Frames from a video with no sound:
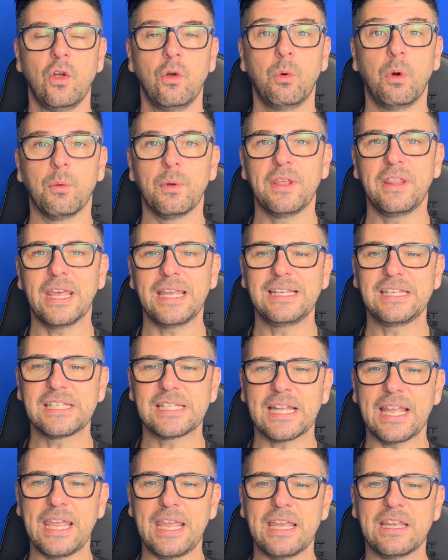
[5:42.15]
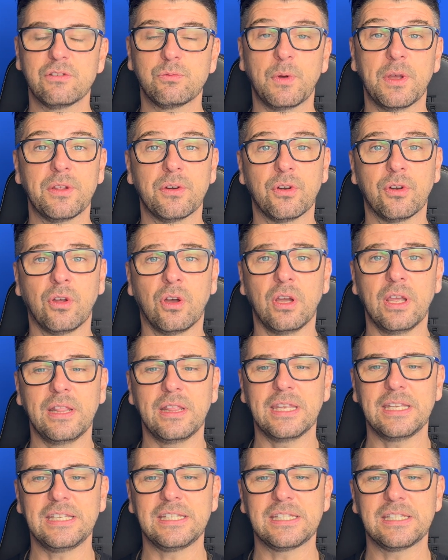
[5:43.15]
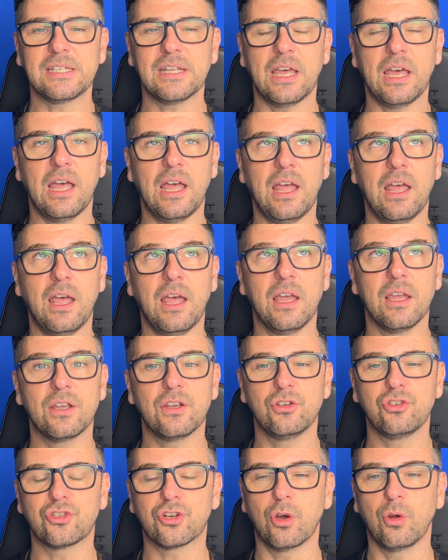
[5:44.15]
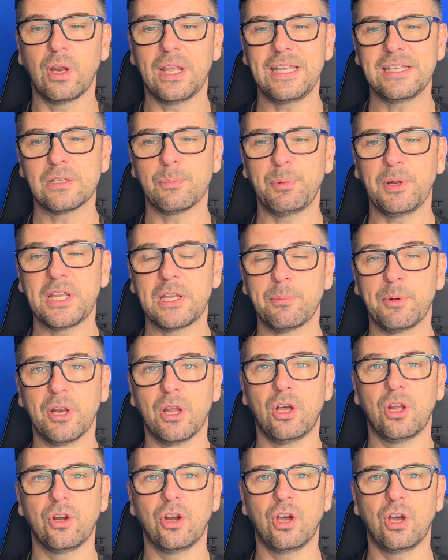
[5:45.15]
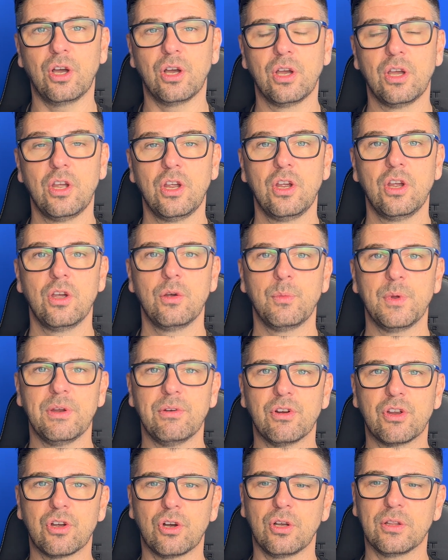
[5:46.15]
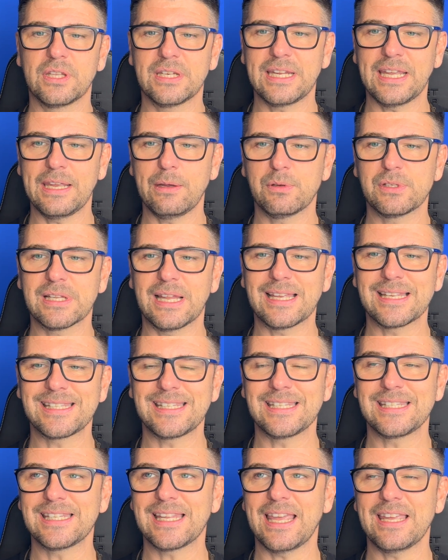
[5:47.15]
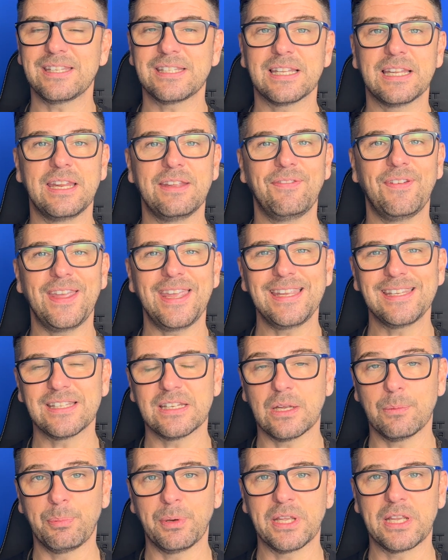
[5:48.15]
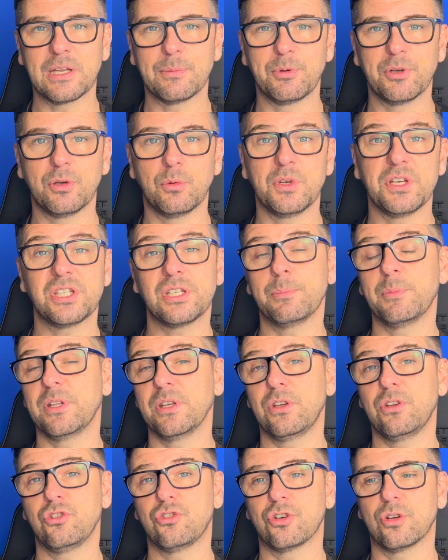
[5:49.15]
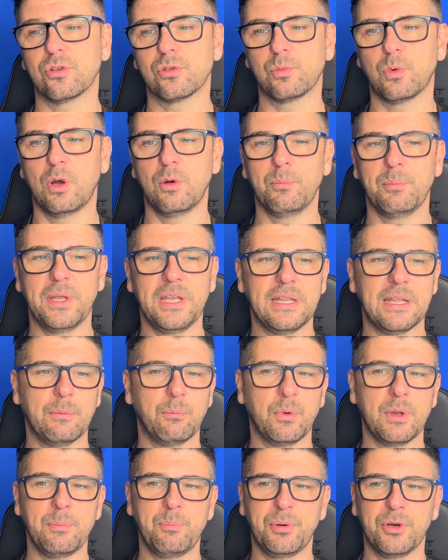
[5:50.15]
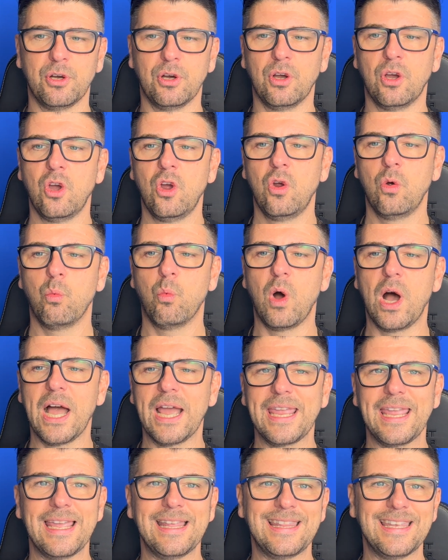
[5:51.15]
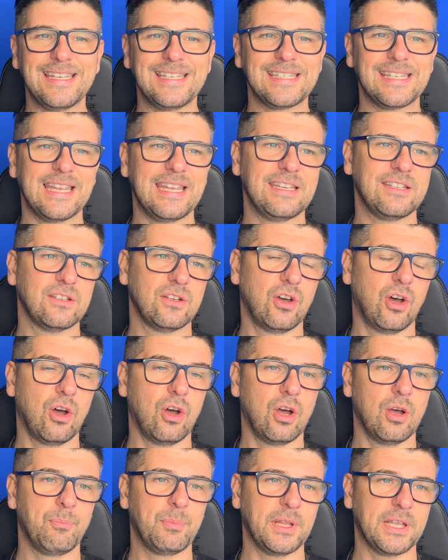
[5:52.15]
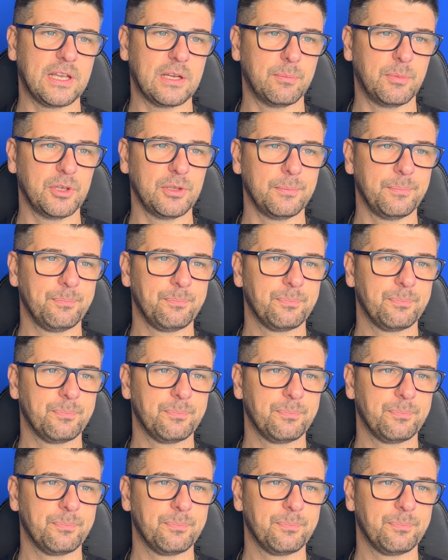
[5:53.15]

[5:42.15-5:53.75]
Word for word: What we then state is whether or not this uh, control is applicable or not. We record the date it was last assessed, and if it isn't applicable, which some of the controls won't be, then we put why this is not applicable.